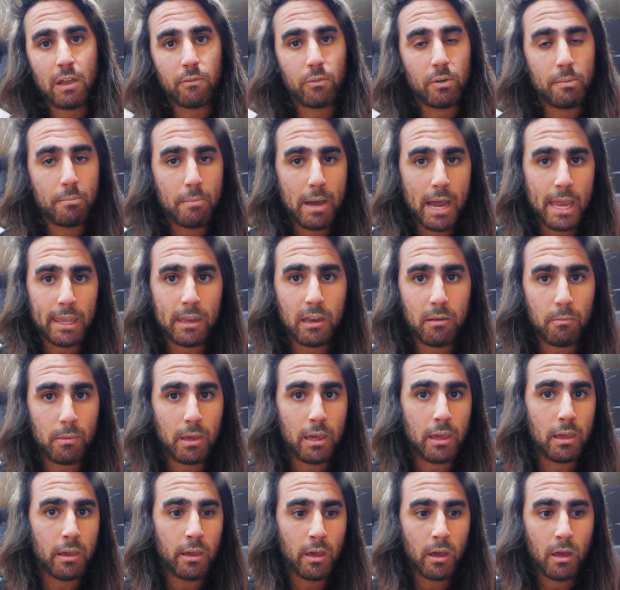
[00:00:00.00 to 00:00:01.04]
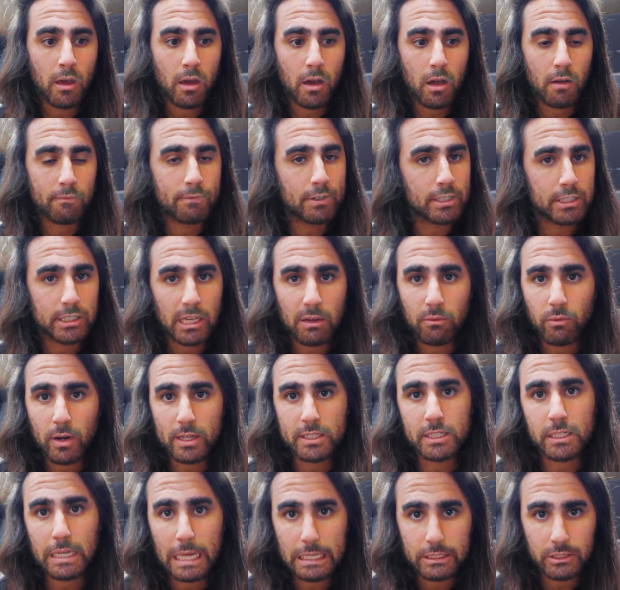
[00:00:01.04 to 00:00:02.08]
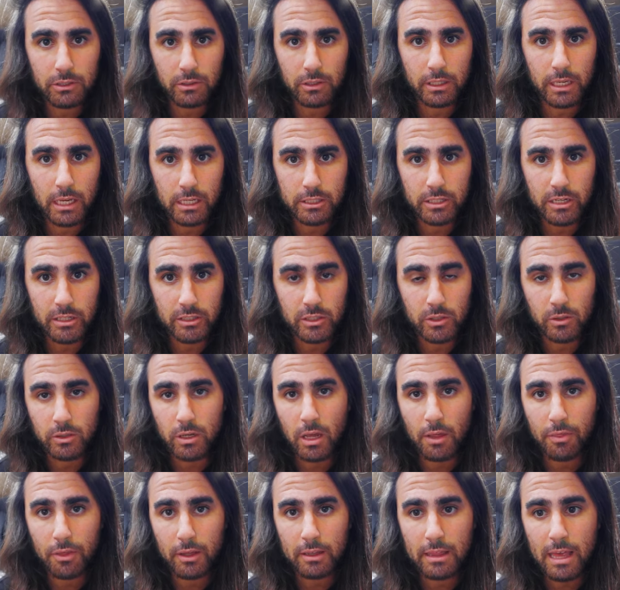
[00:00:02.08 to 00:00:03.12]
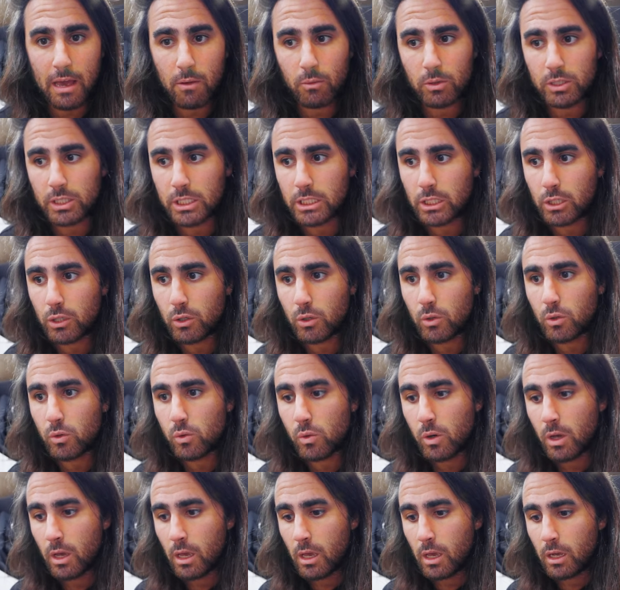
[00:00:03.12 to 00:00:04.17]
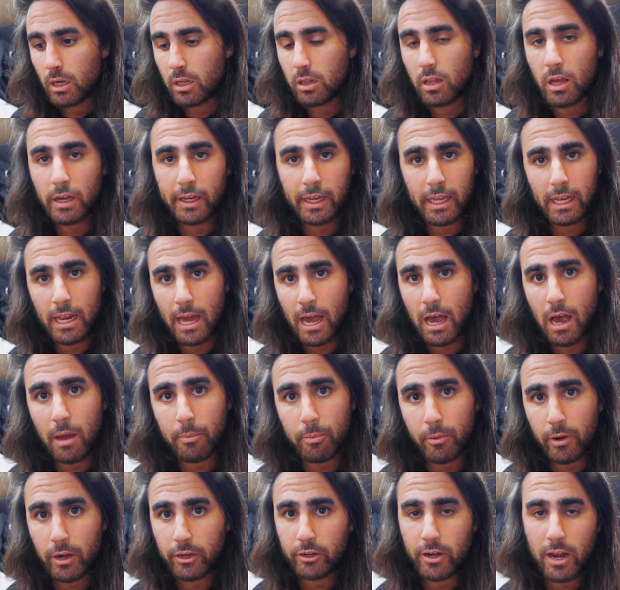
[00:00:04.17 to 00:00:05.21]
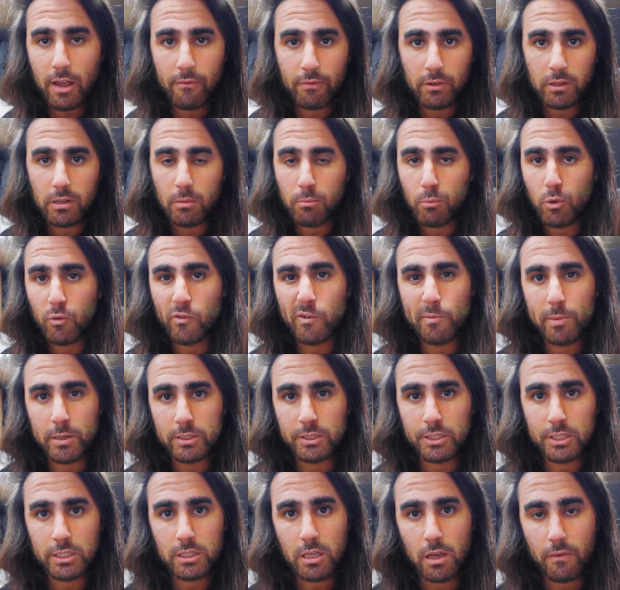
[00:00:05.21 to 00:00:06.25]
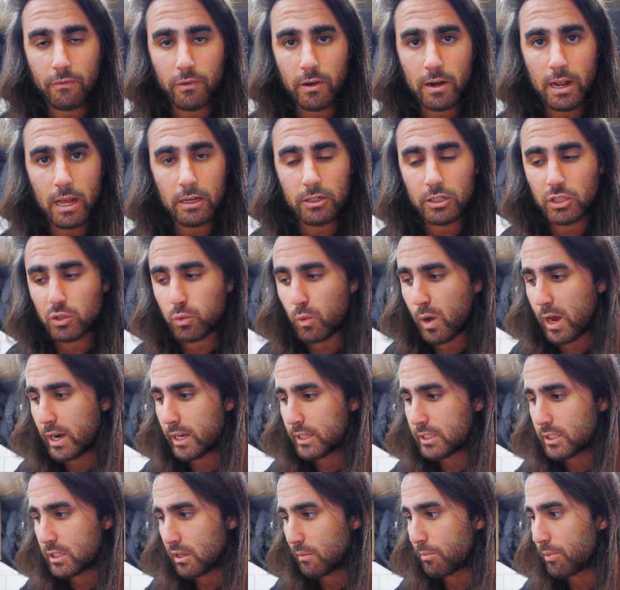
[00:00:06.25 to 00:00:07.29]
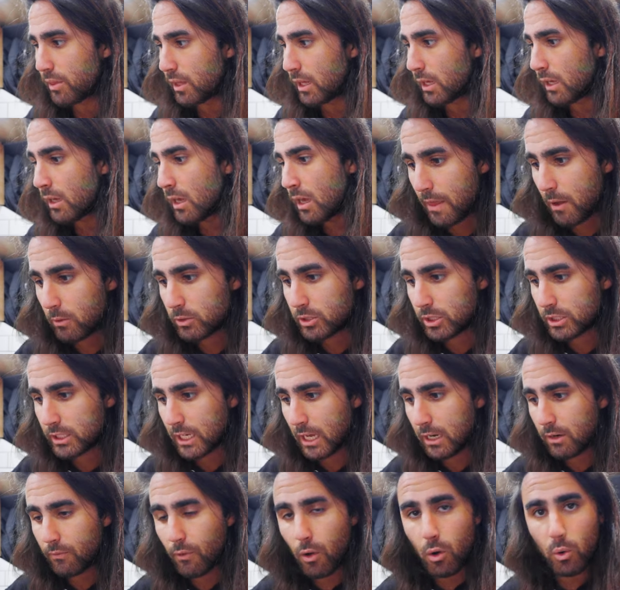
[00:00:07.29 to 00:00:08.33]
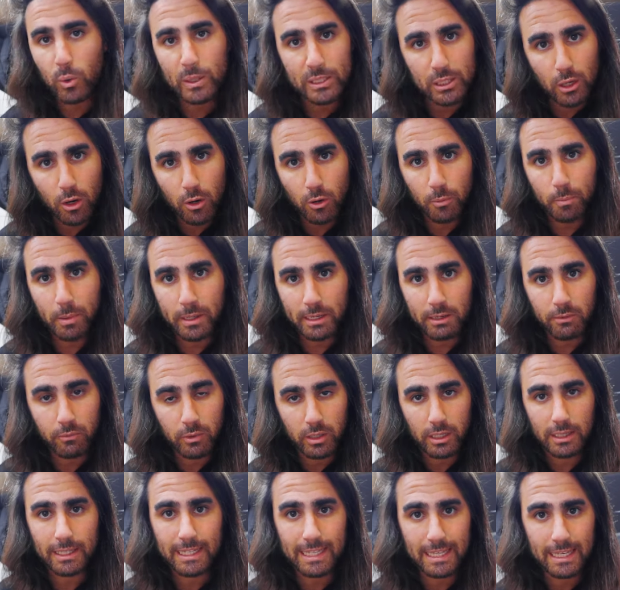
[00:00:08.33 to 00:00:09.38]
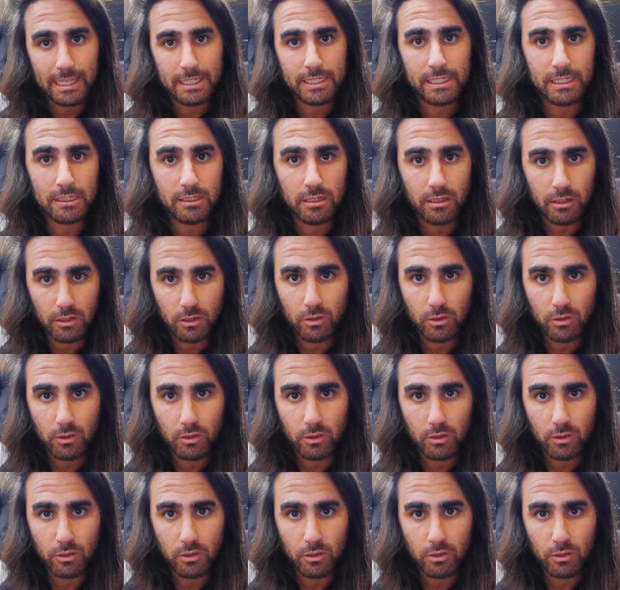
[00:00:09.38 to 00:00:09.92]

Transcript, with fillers: that reminded me of just a residential kitchen. So nothing that was too clunky to operate or having to move a bunch of stuff around. I just wanted something that was just kind of always open and really easy to